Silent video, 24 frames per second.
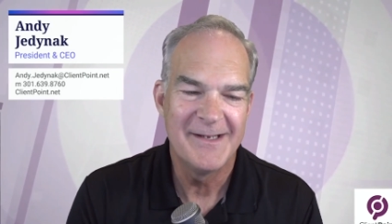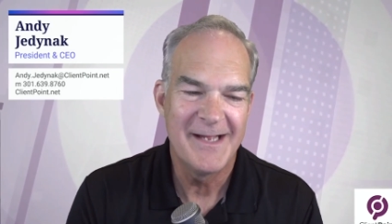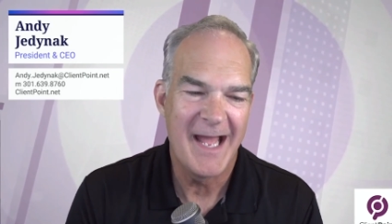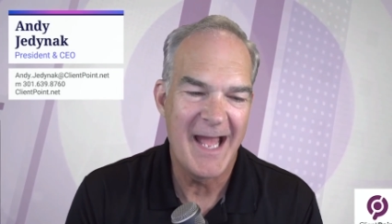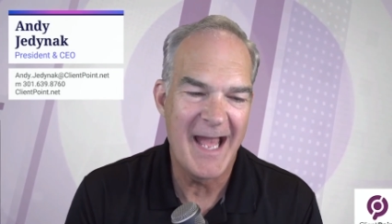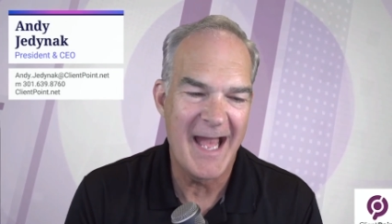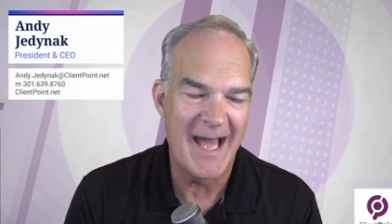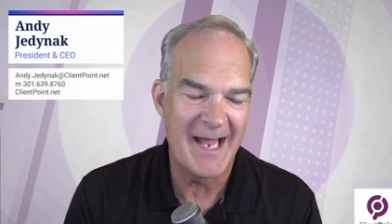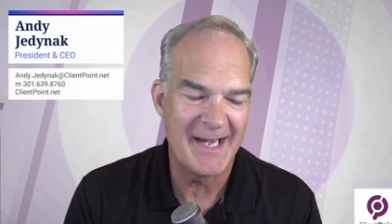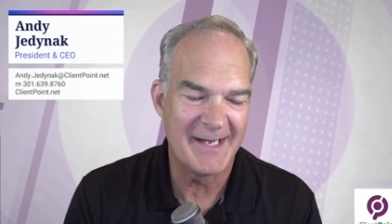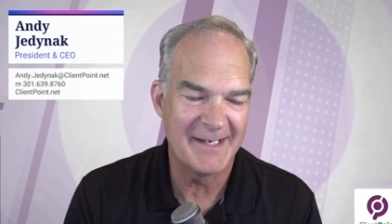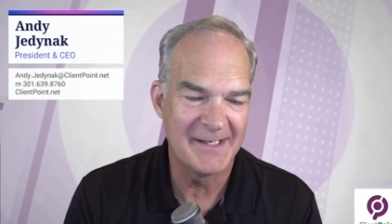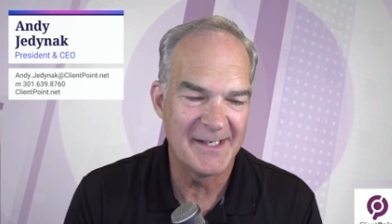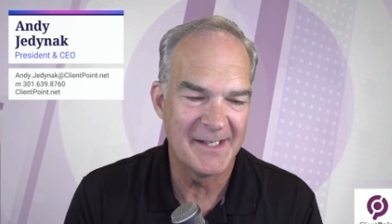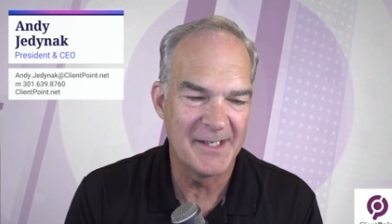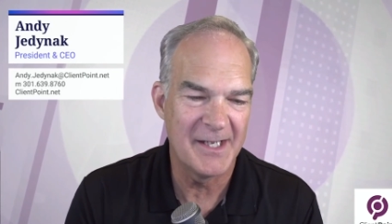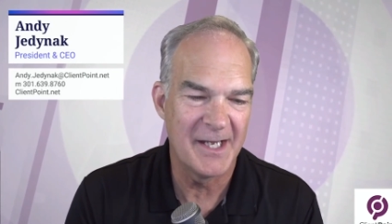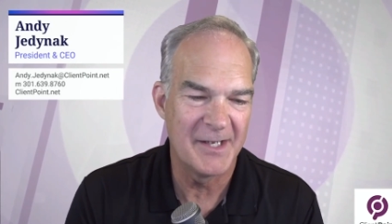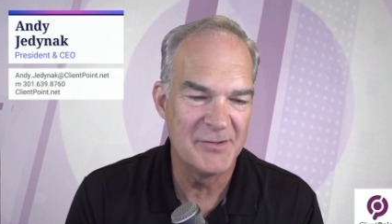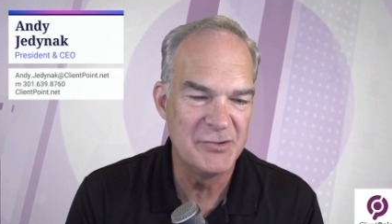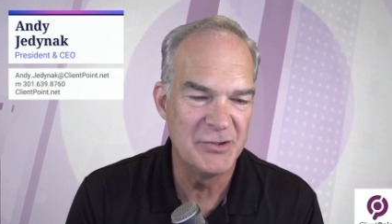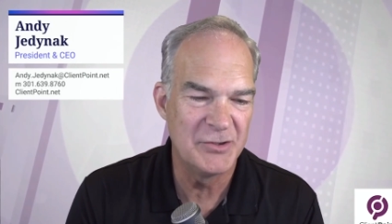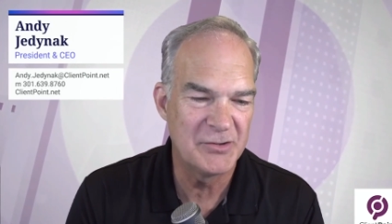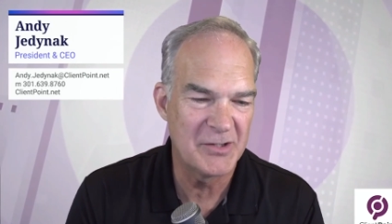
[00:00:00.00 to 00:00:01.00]
adding
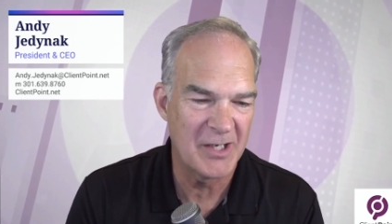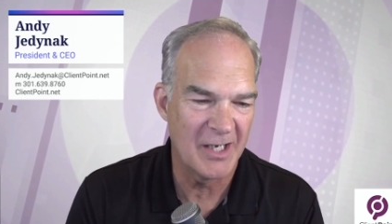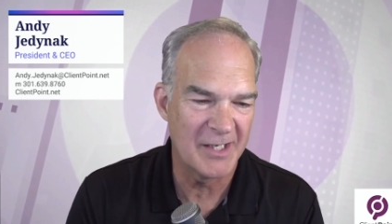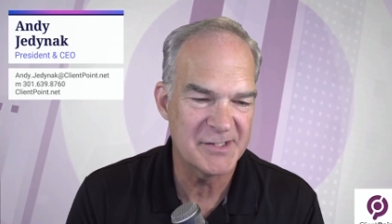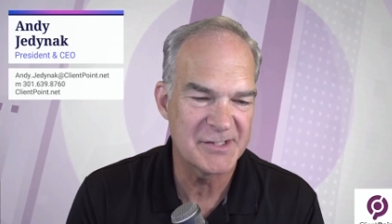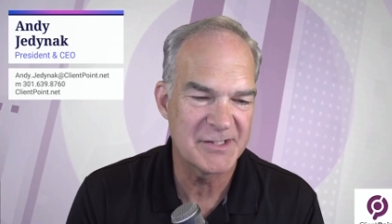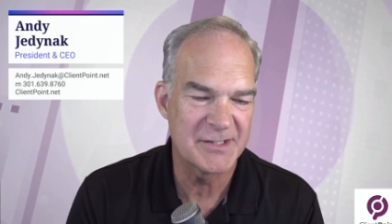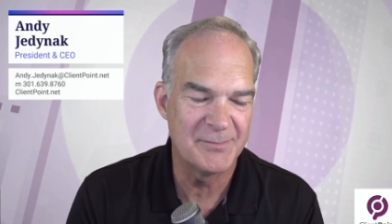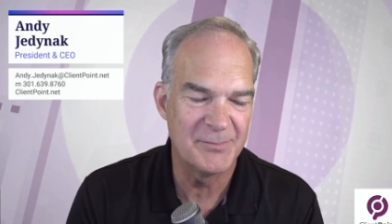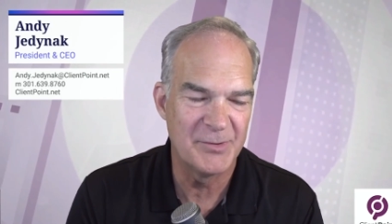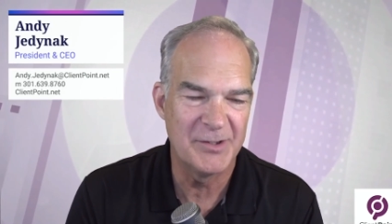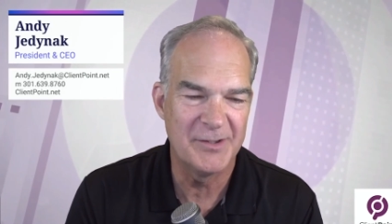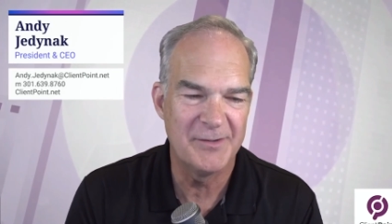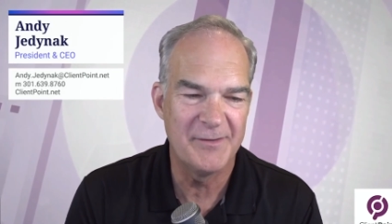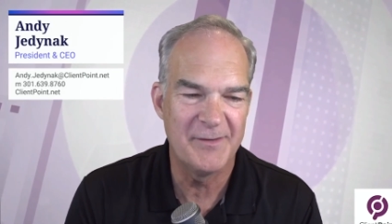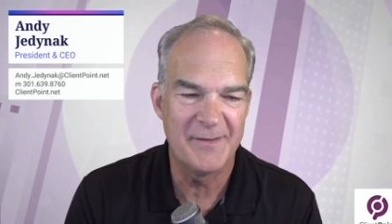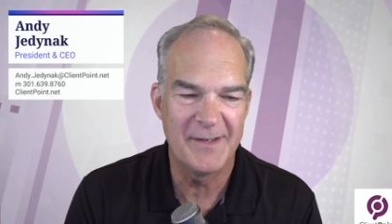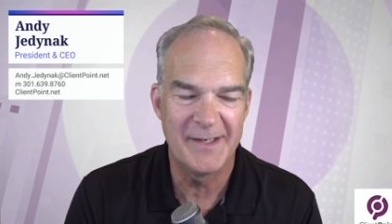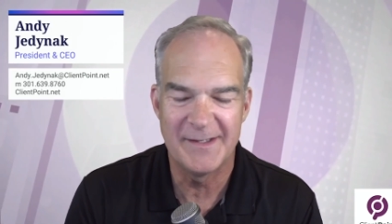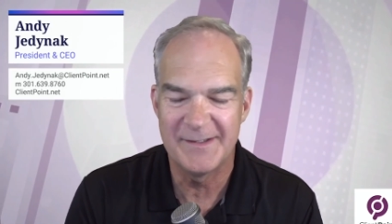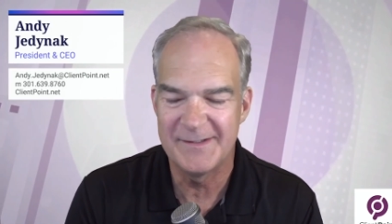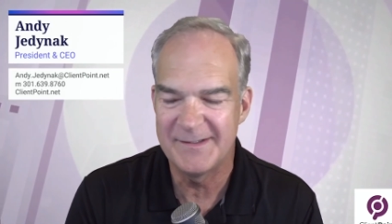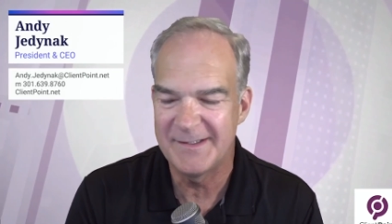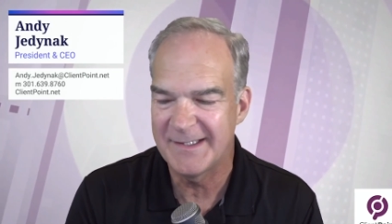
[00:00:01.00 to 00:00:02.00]
a new customer
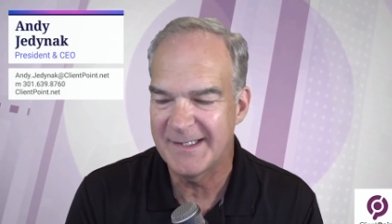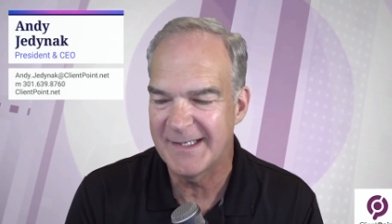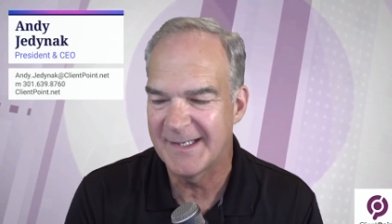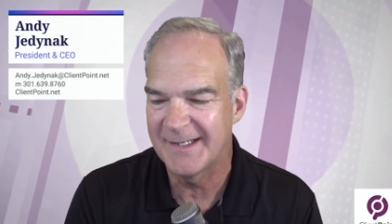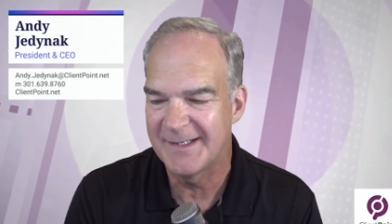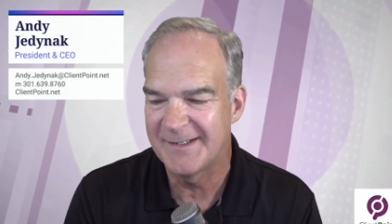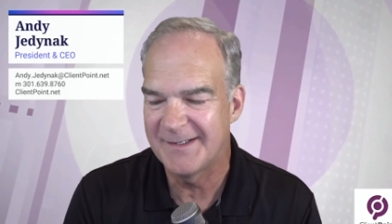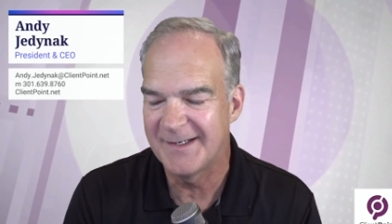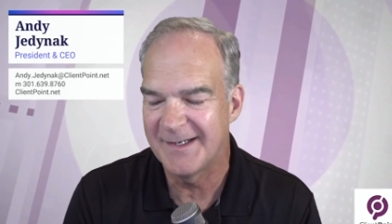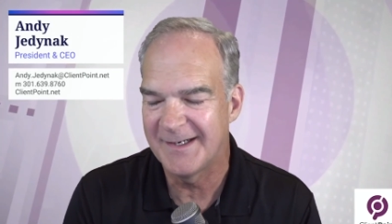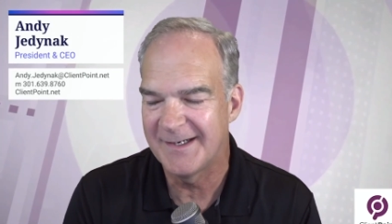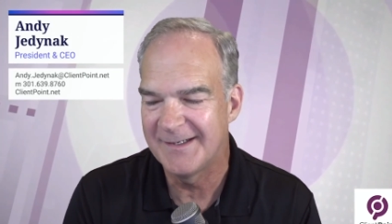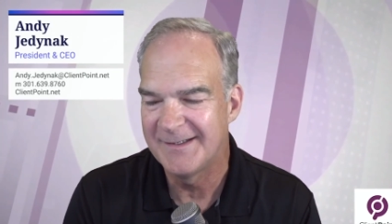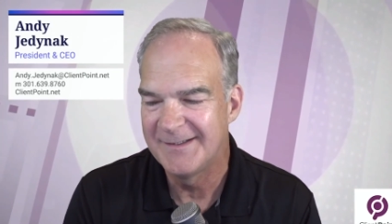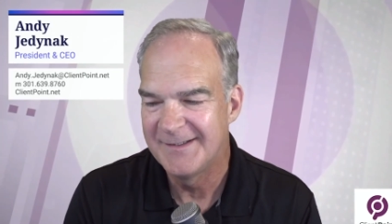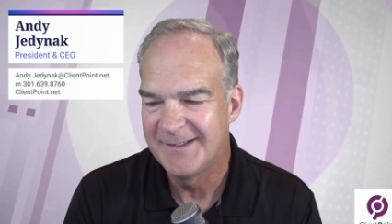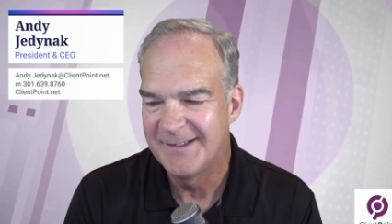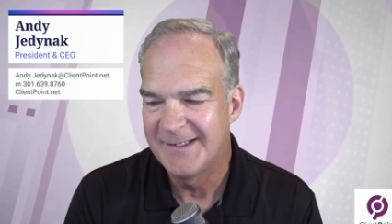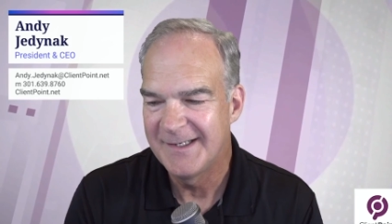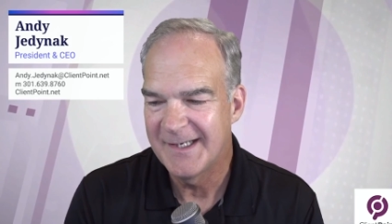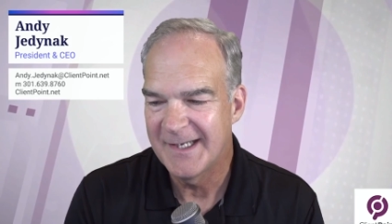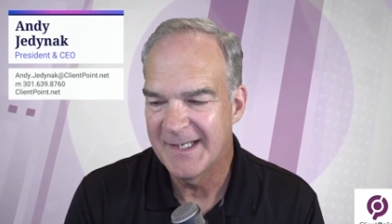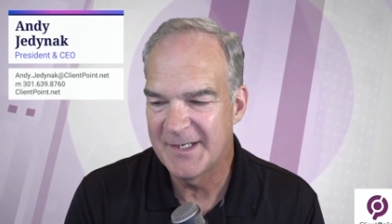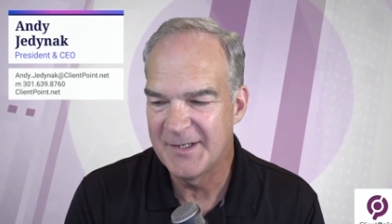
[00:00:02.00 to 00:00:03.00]
in a
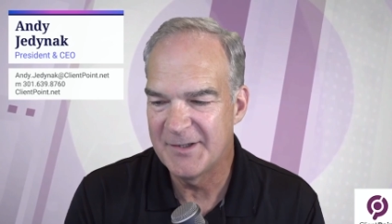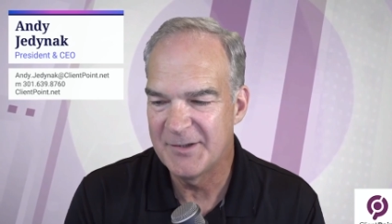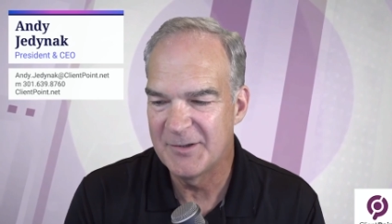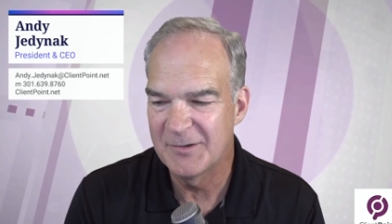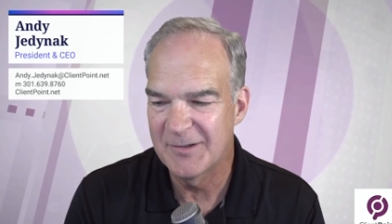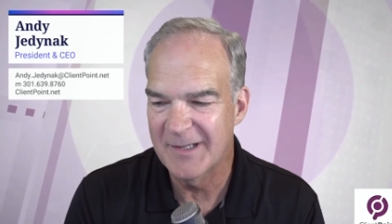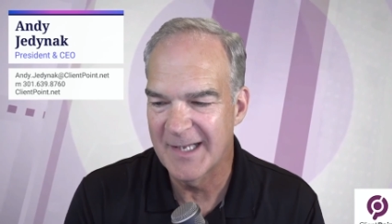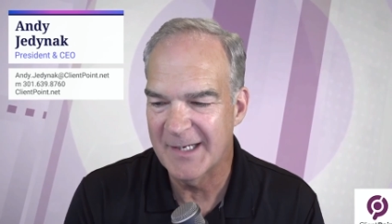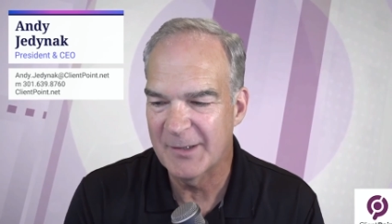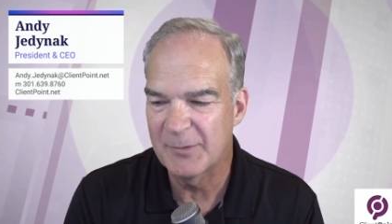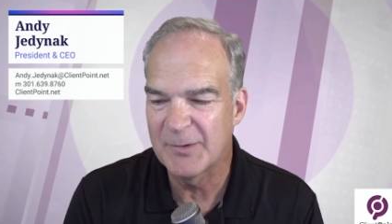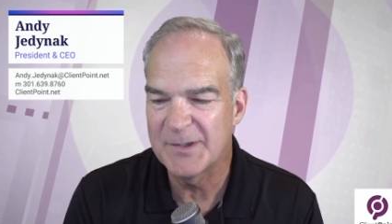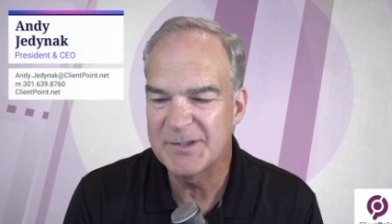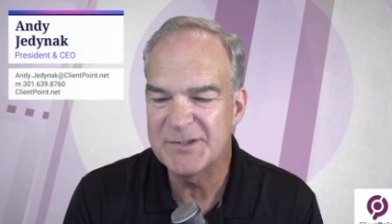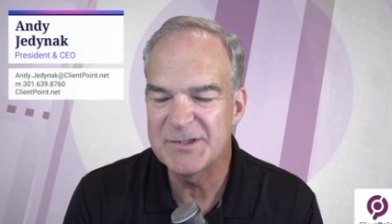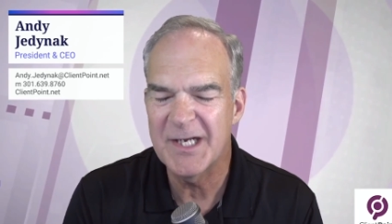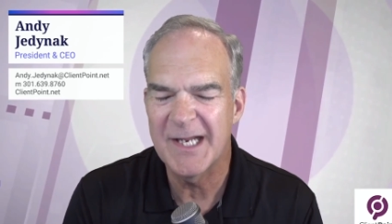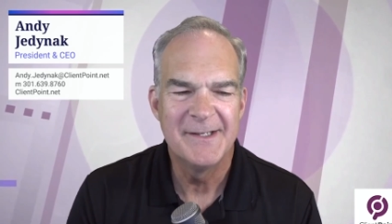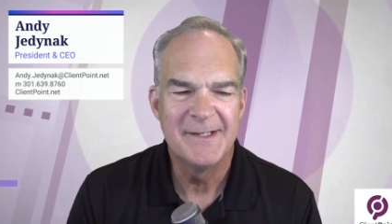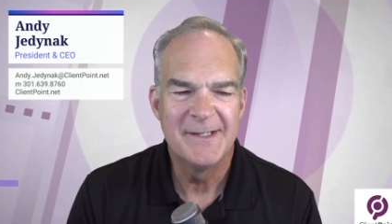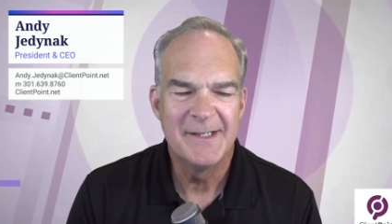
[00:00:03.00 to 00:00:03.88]
new language.